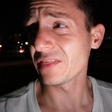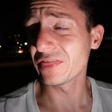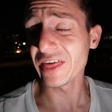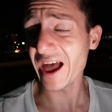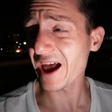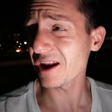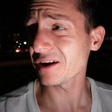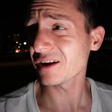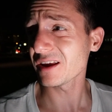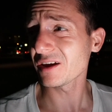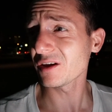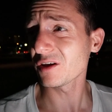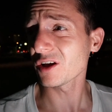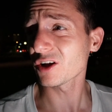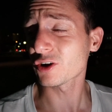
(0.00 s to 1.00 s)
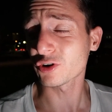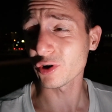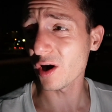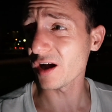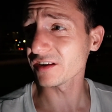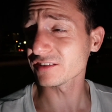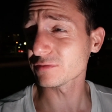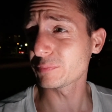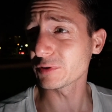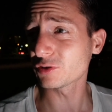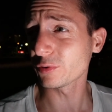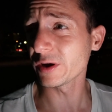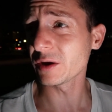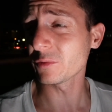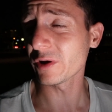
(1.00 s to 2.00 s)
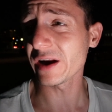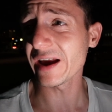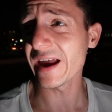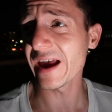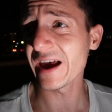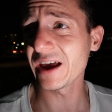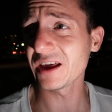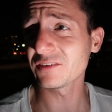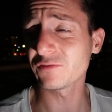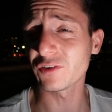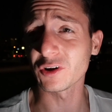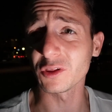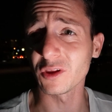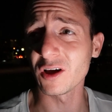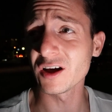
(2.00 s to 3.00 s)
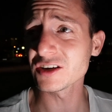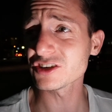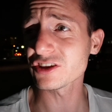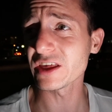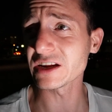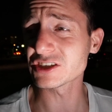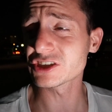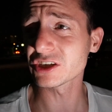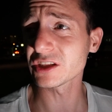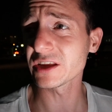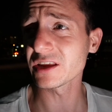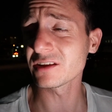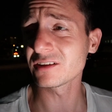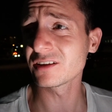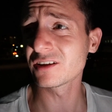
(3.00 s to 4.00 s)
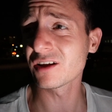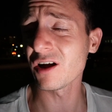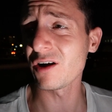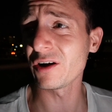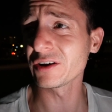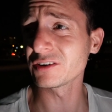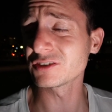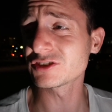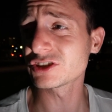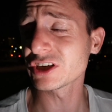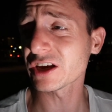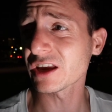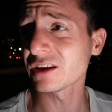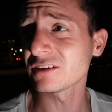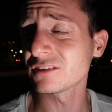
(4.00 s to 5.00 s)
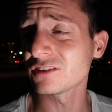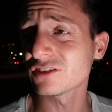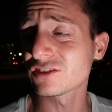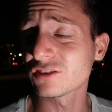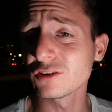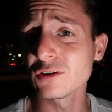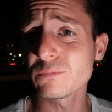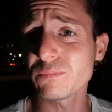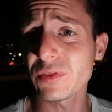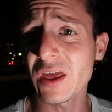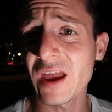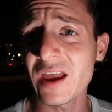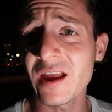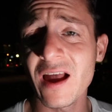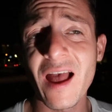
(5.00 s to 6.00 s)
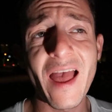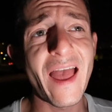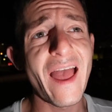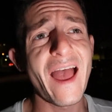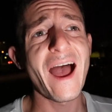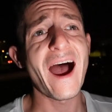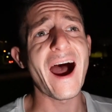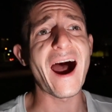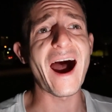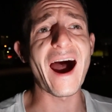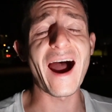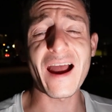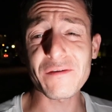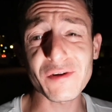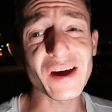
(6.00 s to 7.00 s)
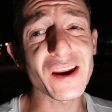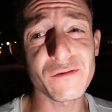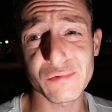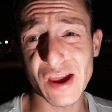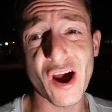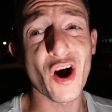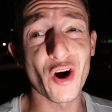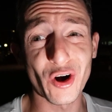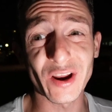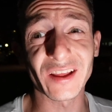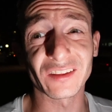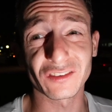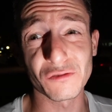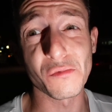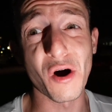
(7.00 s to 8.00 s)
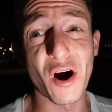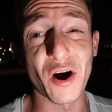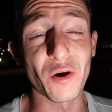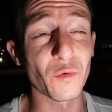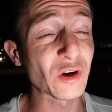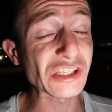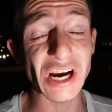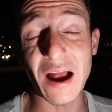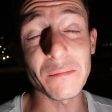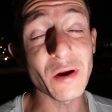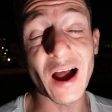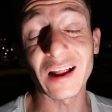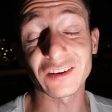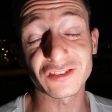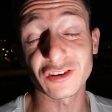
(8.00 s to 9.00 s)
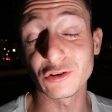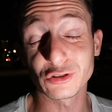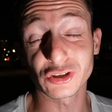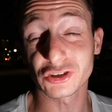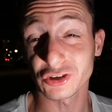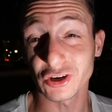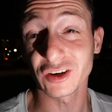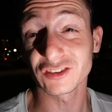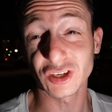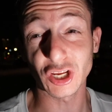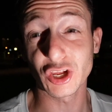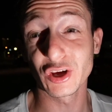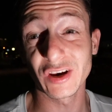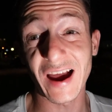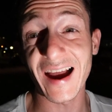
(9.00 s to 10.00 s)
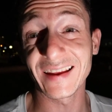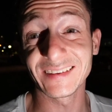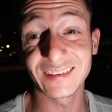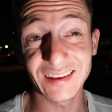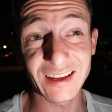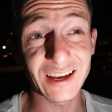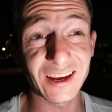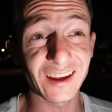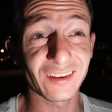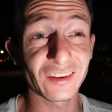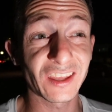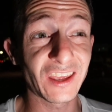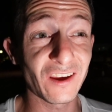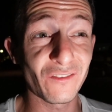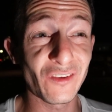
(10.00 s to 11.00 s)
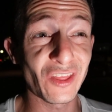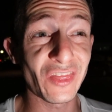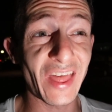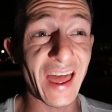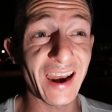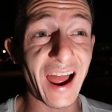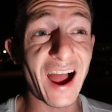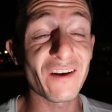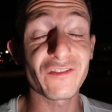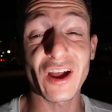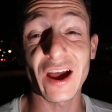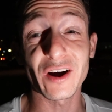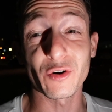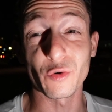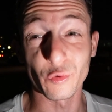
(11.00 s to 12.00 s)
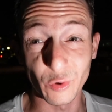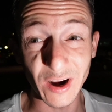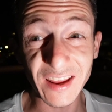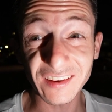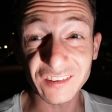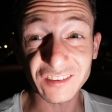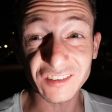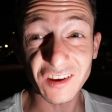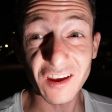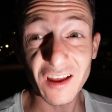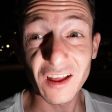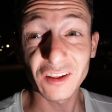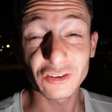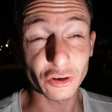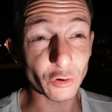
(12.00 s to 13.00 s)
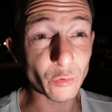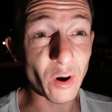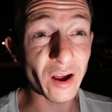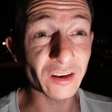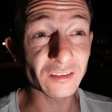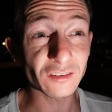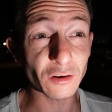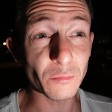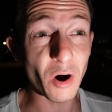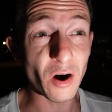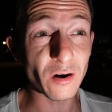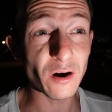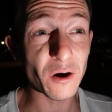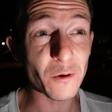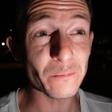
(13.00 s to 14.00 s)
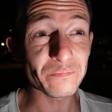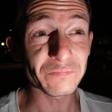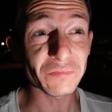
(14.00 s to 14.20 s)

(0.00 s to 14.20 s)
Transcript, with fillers: that crossed between what I had for lunch, that chili con chicken soup thing. I'm gonna be hurting tomorrow, which I'm not so sure is a good idea given that I've got a race to run tomorrow.